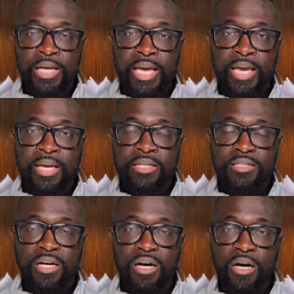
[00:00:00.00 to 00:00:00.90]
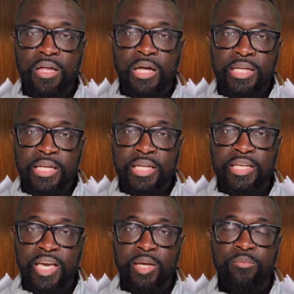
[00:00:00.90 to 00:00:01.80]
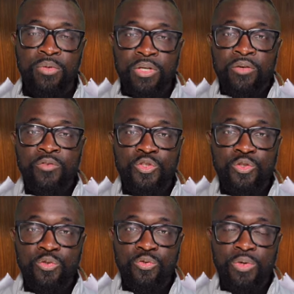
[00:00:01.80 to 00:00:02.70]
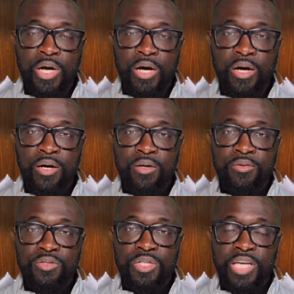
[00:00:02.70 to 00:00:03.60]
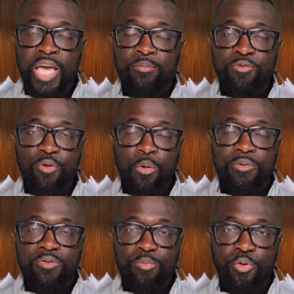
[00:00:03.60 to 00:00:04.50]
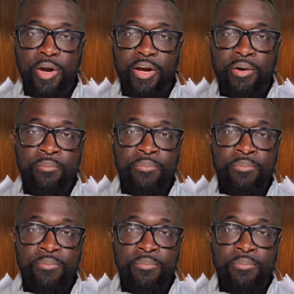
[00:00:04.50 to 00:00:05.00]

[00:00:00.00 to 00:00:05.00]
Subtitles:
and a lady came forward for prayer.